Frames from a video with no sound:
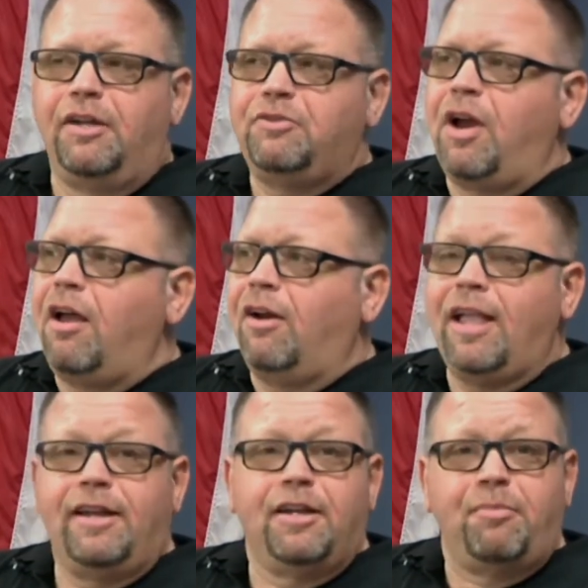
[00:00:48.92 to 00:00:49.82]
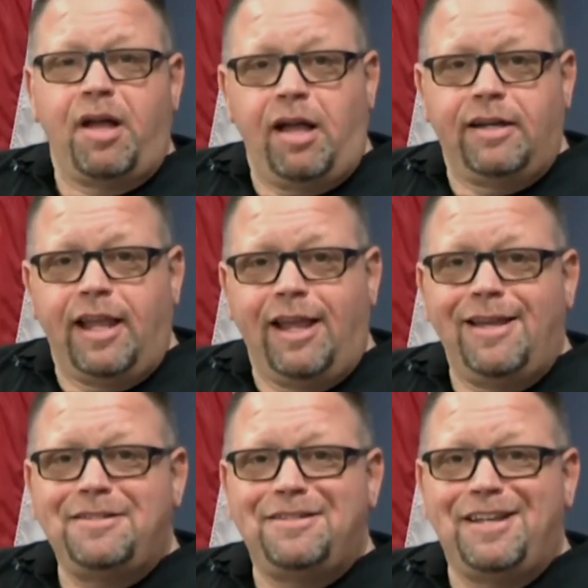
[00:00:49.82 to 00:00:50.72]
try our hand at a
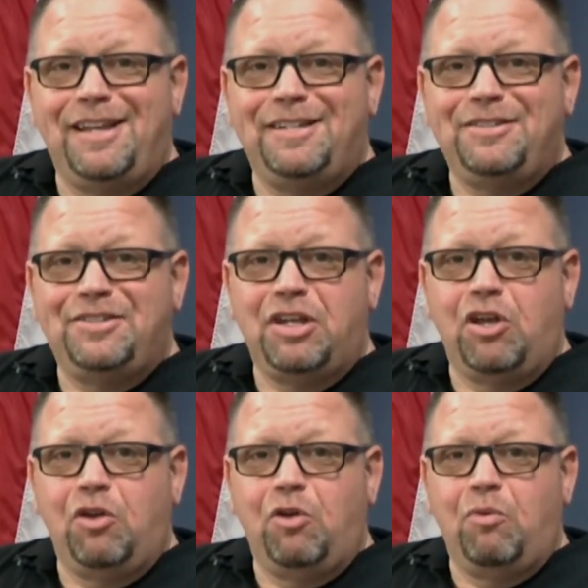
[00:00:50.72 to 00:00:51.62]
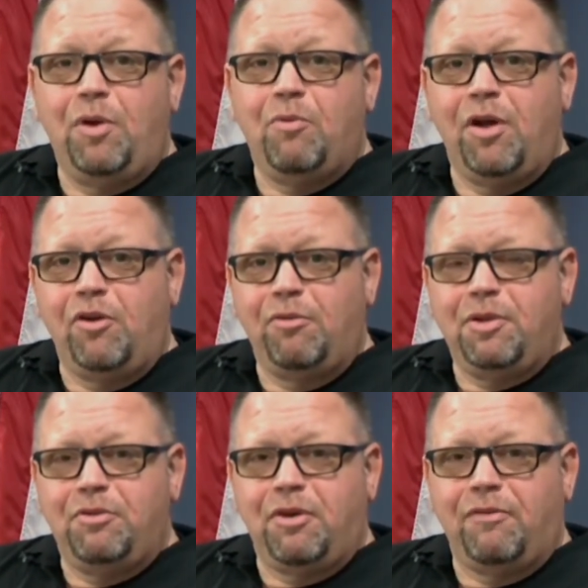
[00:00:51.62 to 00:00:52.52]
podcast, and so we welcome
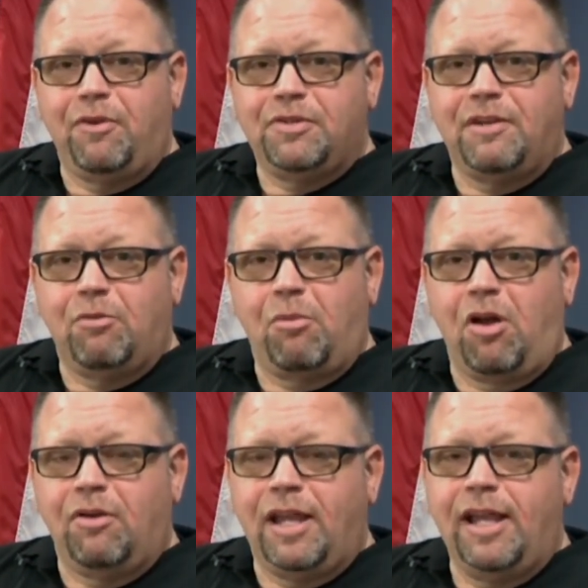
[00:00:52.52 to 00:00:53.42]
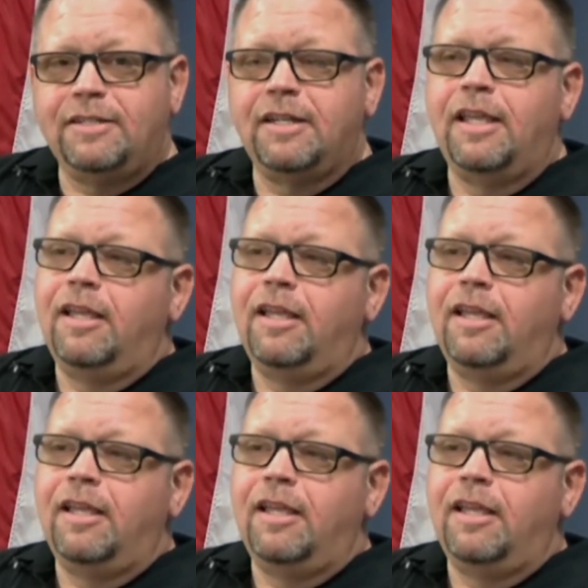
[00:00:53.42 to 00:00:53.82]
you to our first ever broadcast.